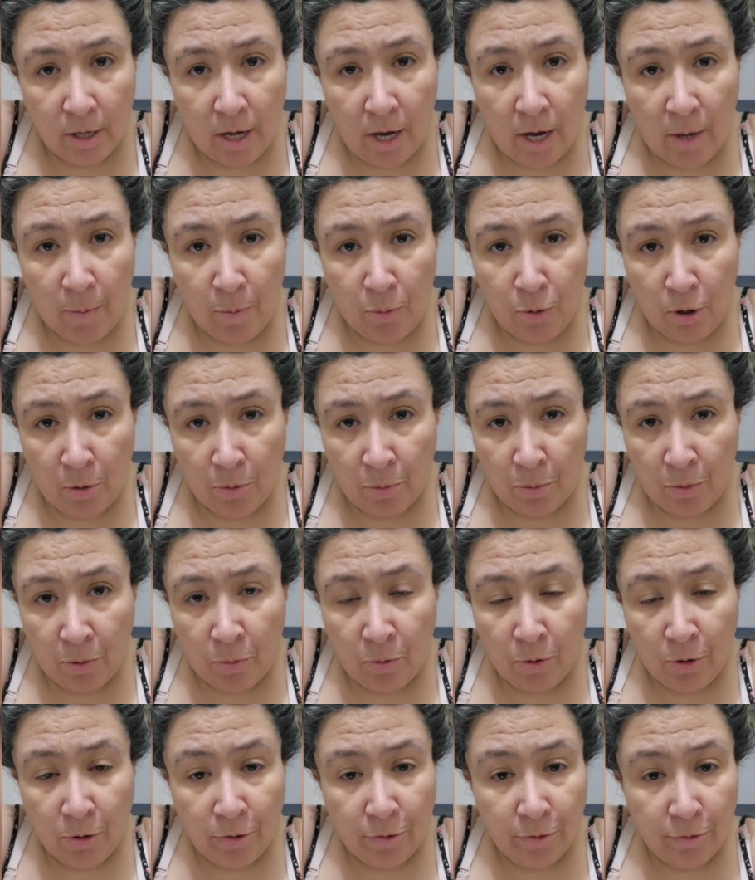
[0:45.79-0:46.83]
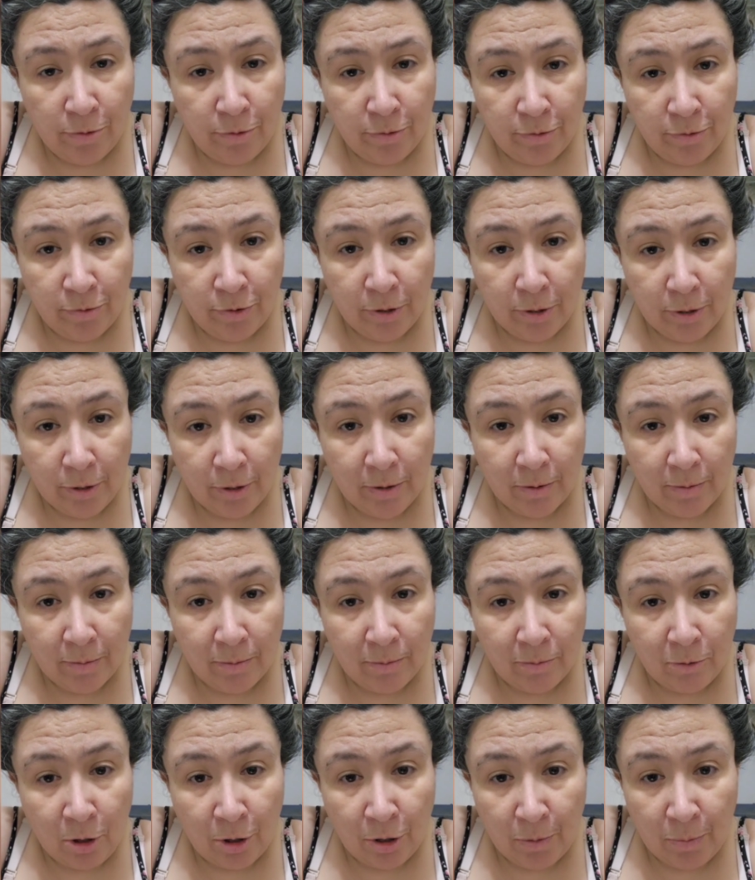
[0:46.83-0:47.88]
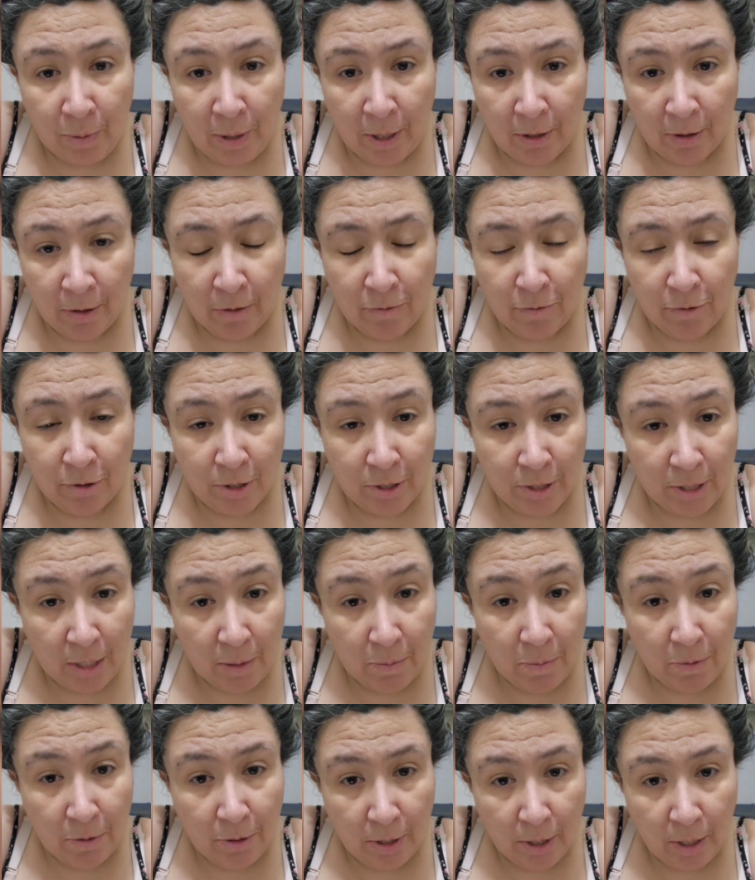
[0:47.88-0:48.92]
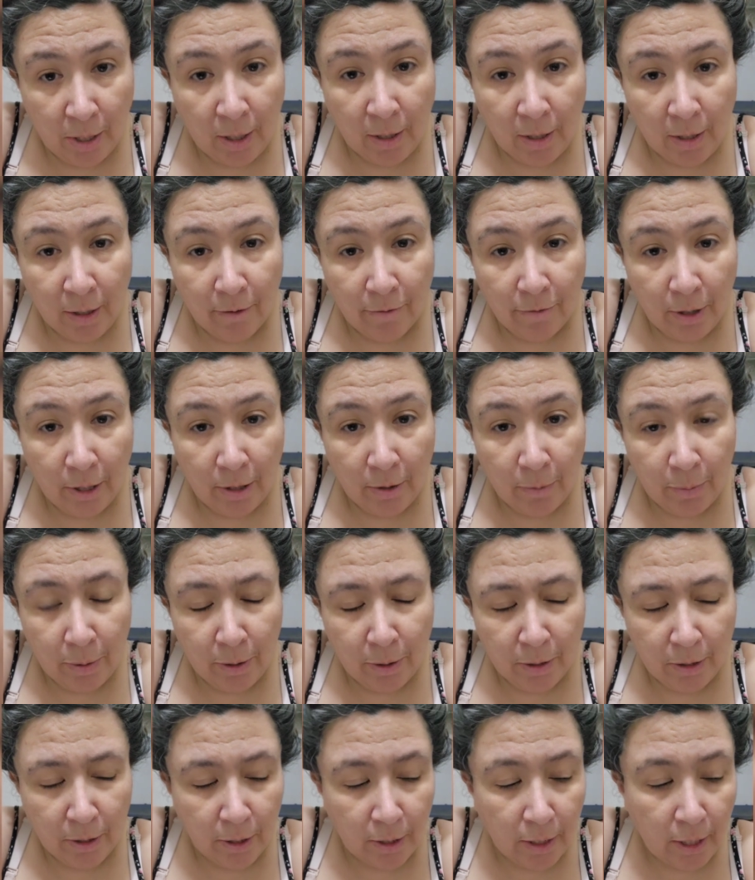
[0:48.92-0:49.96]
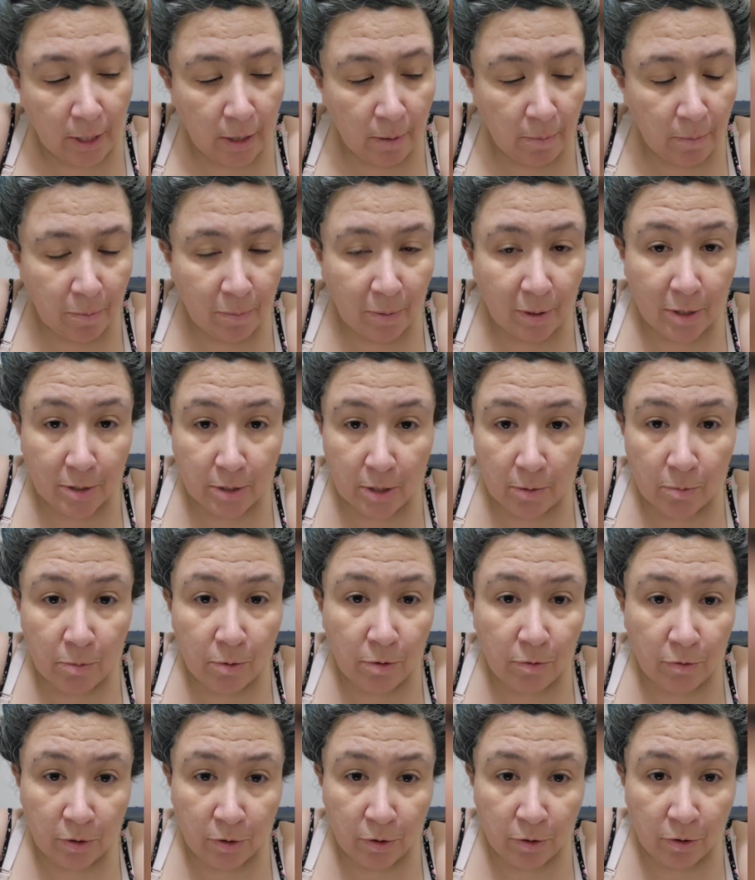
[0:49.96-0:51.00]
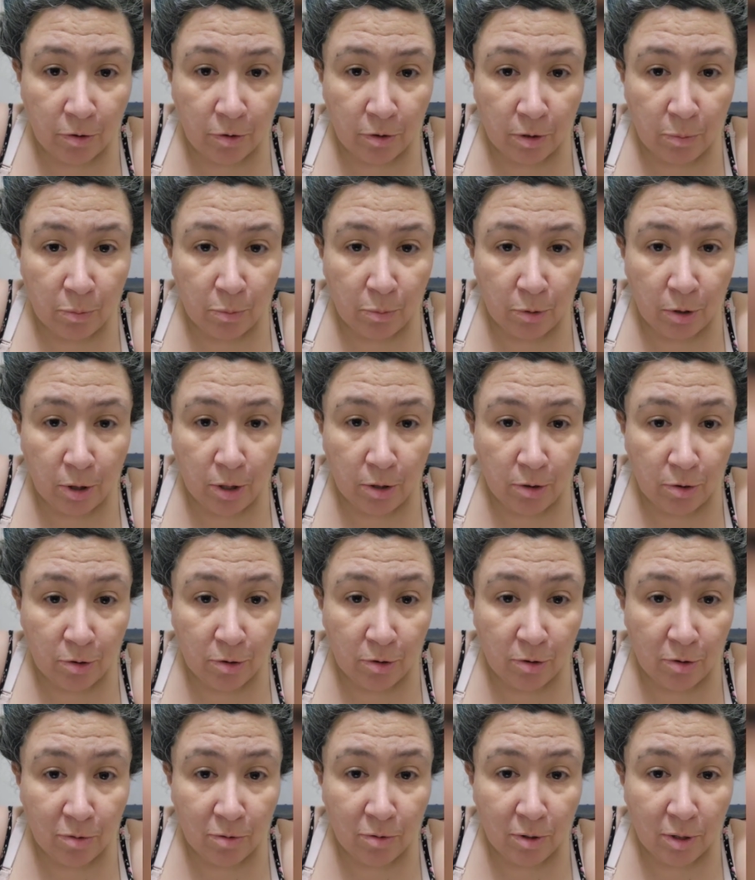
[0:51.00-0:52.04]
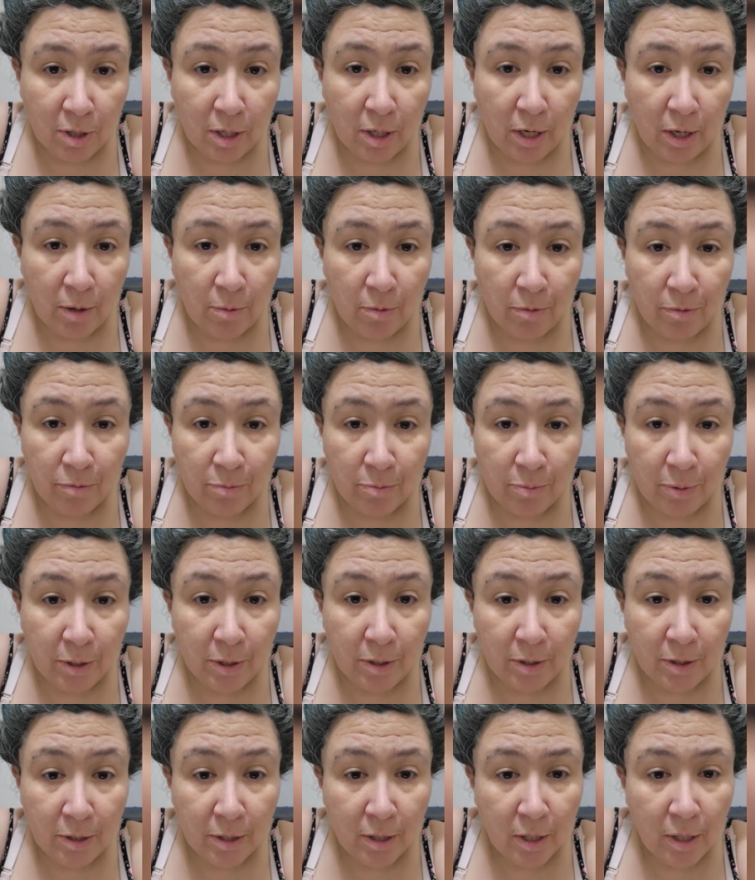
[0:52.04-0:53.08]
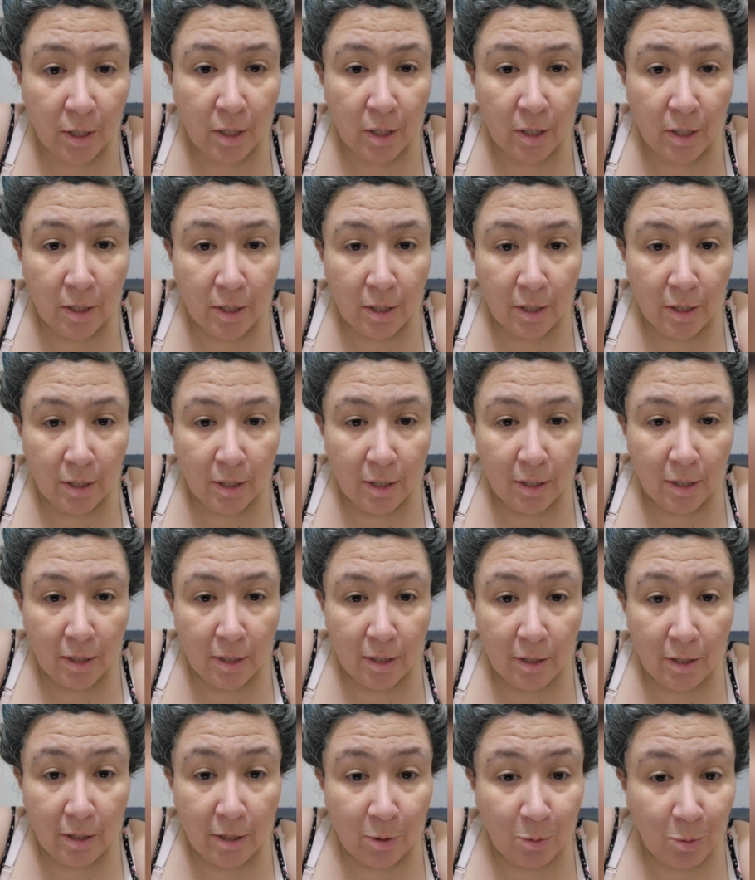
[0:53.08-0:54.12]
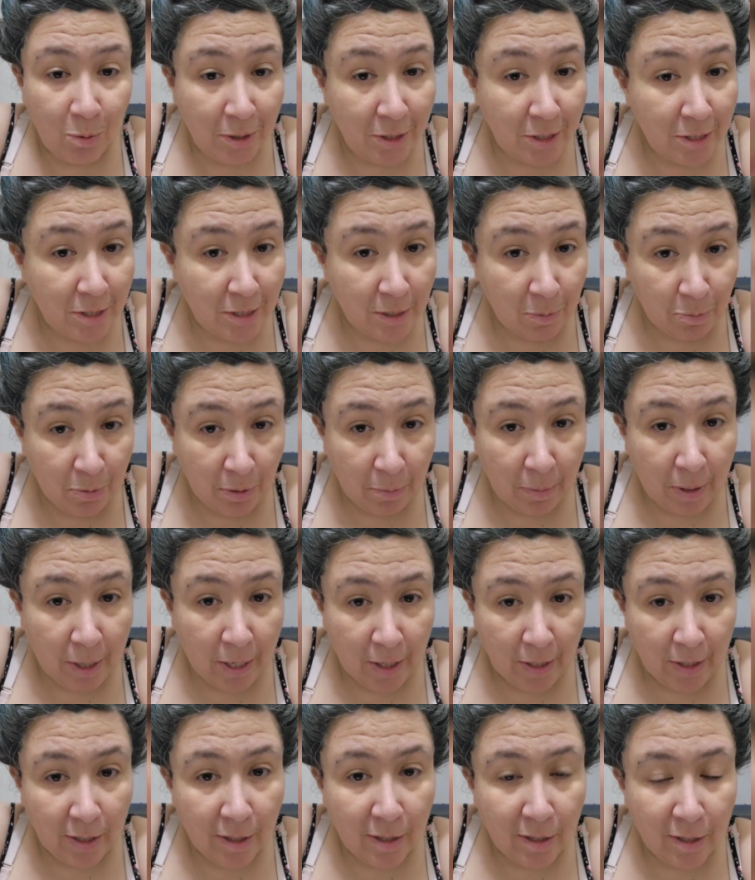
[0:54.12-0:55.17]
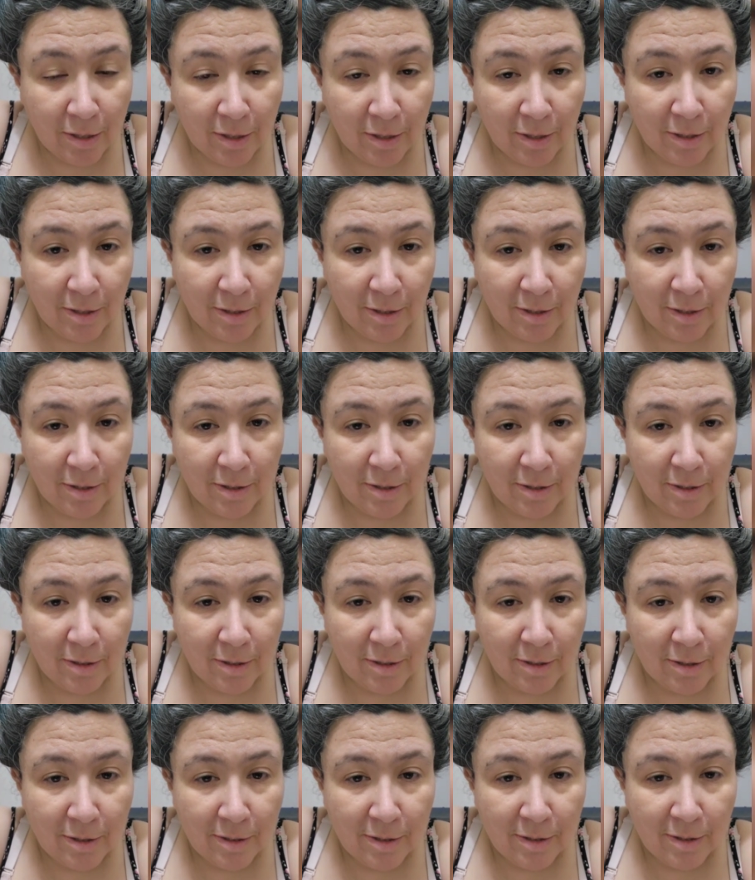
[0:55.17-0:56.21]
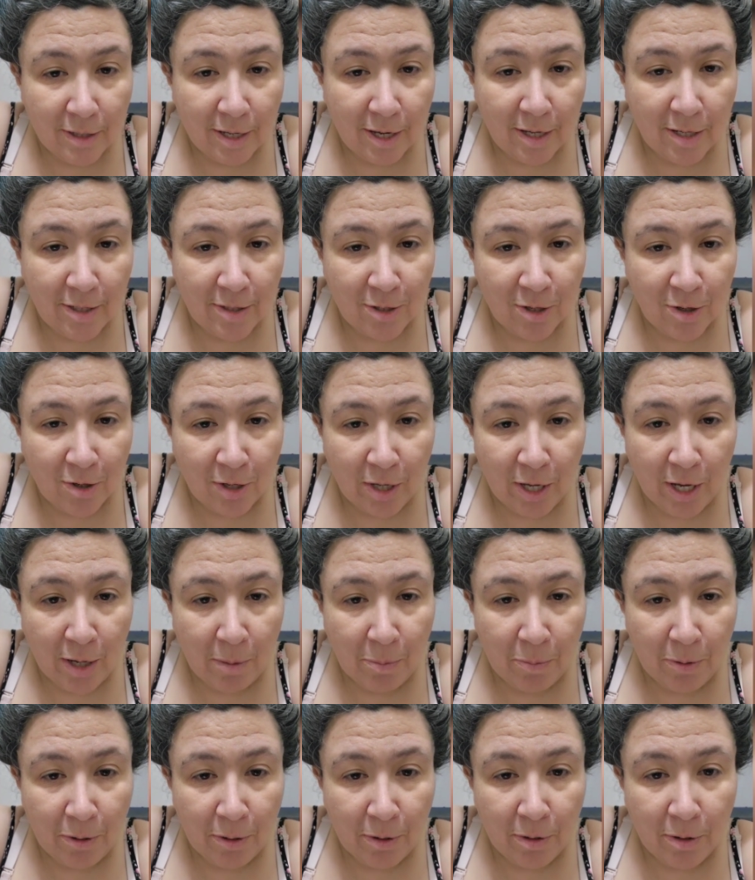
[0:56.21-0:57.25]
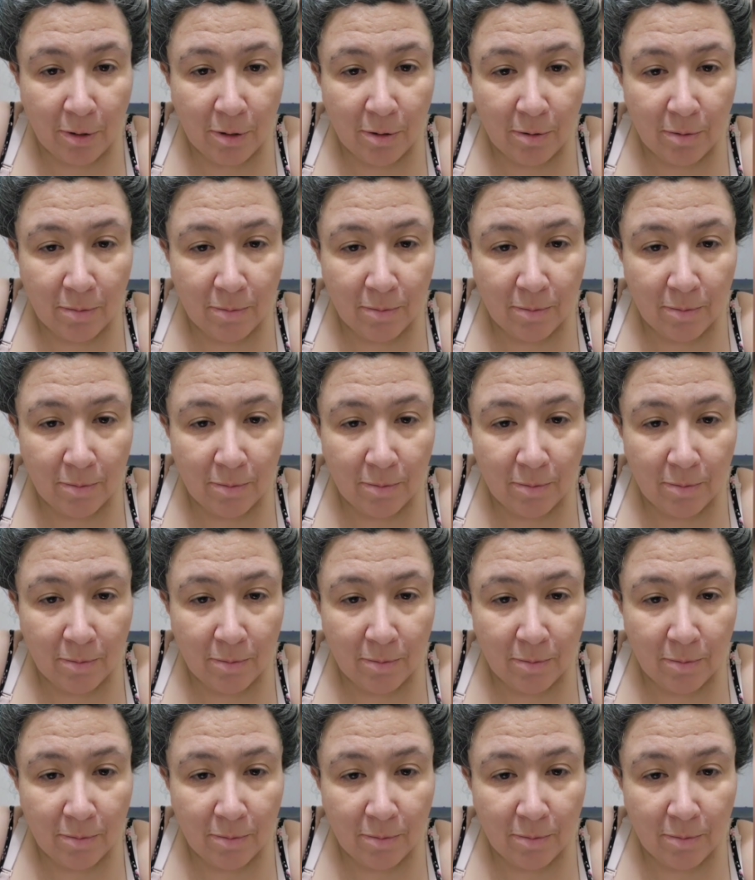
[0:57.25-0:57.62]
I probably would have uh, got the penalty for the same thing if I'd have been in the game because I would have argued the point too, and I would have been equally as diplomatic as our captain